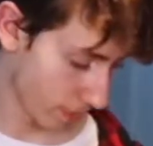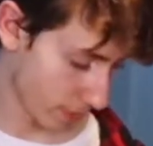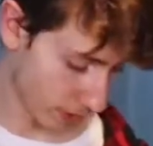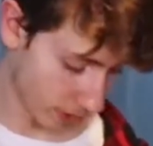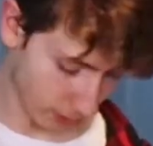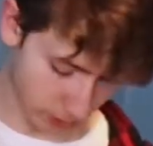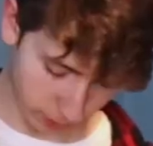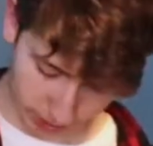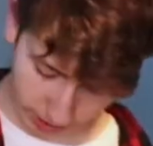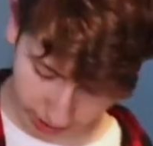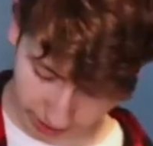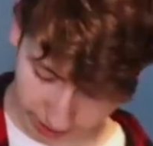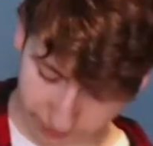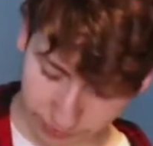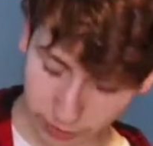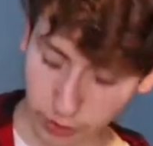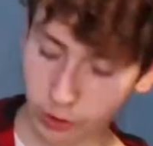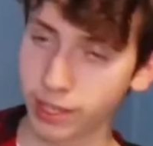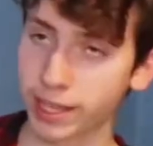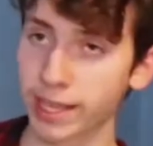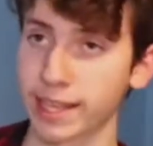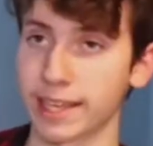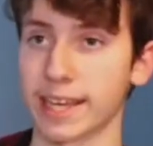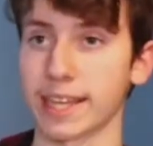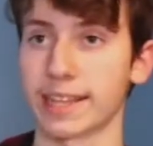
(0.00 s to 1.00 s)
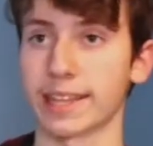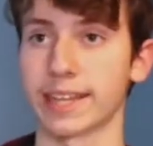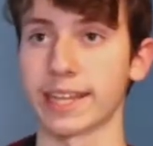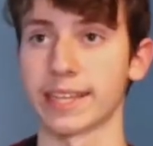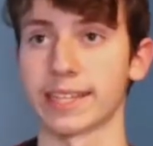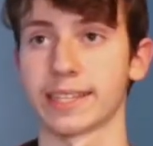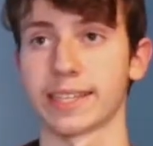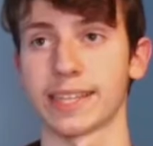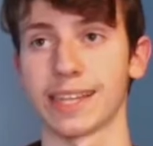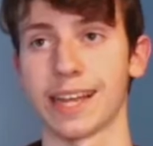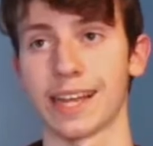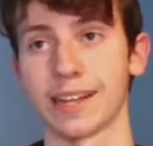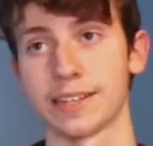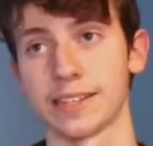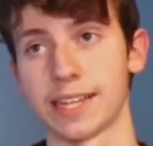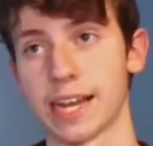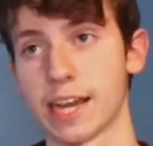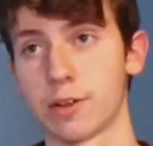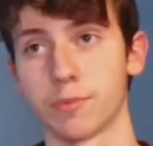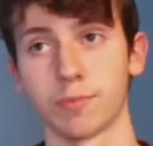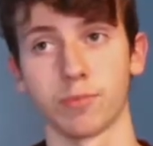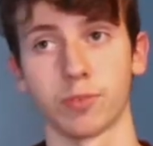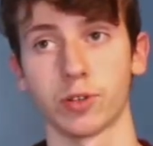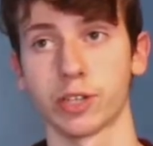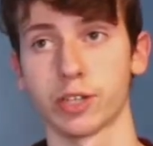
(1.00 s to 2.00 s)
well, if you can get that
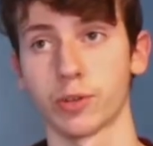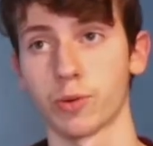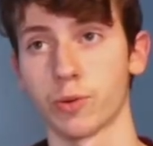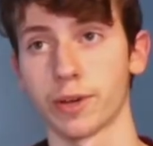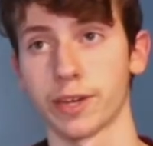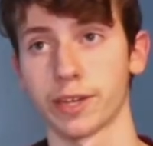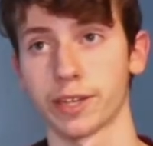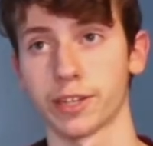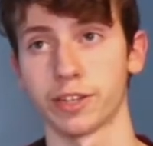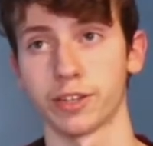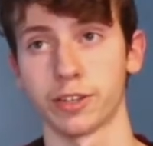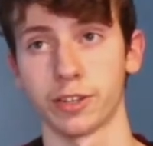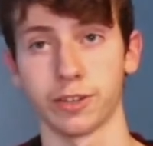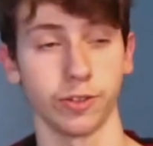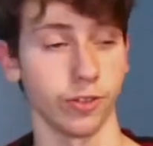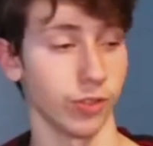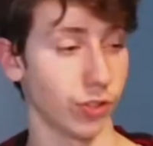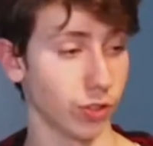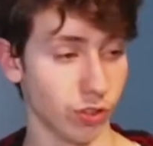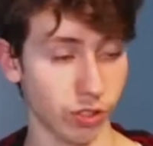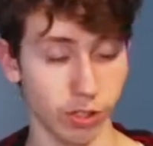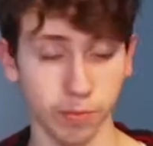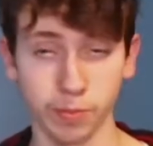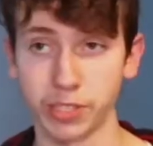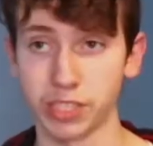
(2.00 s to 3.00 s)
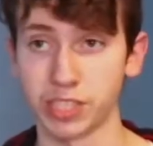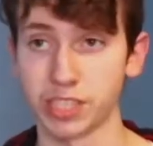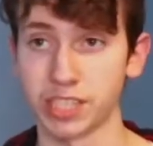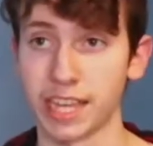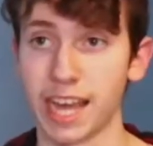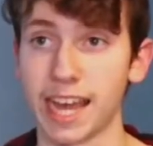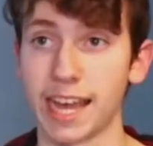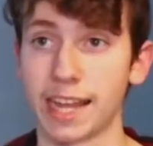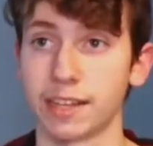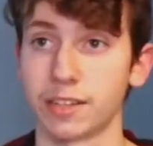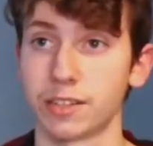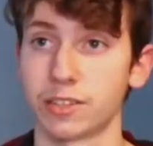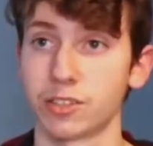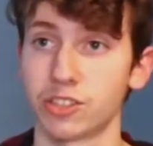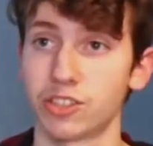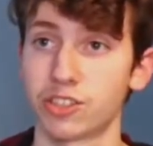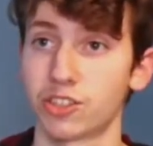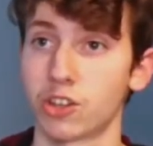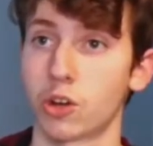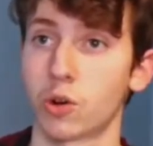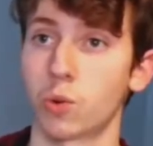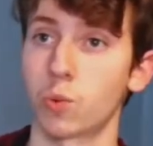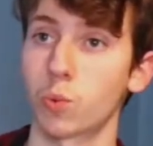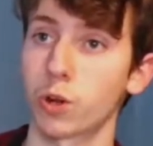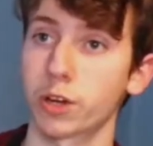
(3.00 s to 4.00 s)
down pretty quick, you should be set to
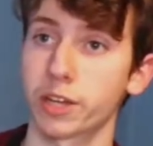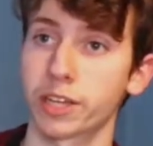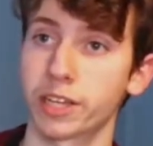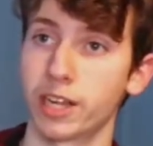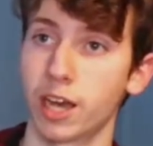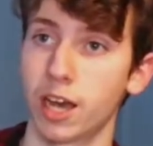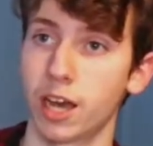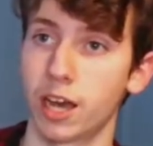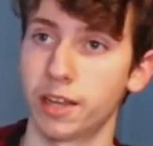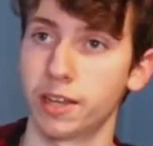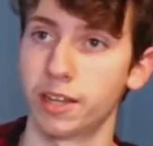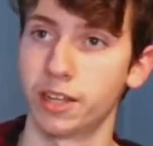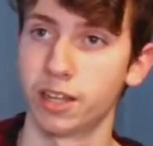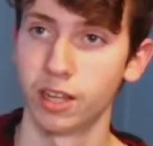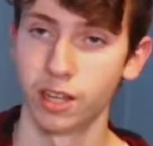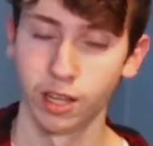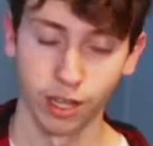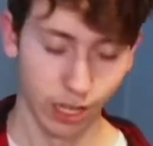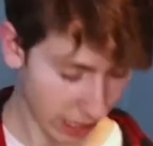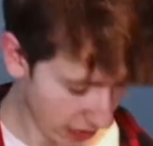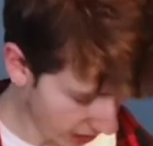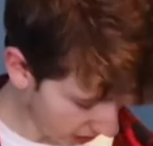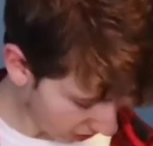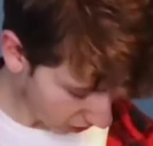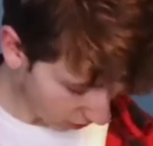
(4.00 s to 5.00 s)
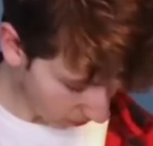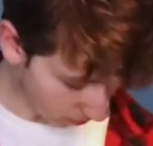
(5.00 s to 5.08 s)
start working on some